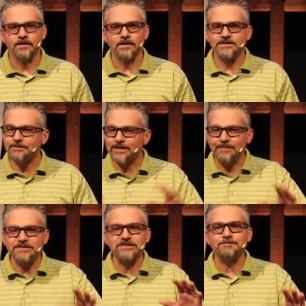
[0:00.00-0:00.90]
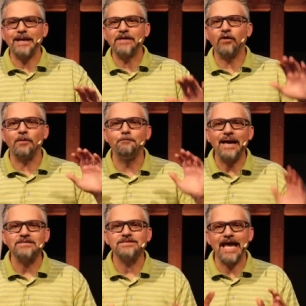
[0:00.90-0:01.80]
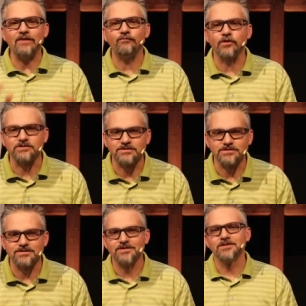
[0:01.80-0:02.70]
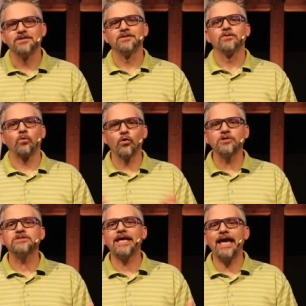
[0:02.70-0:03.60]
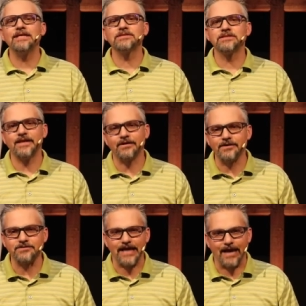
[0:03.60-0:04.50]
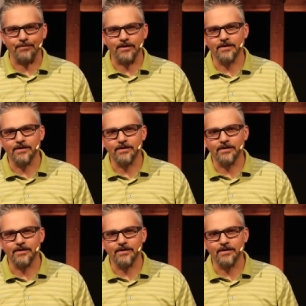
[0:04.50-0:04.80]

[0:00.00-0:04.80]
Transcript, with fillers: Sometimes, in spite of our best efforts, worst case scenarios happen.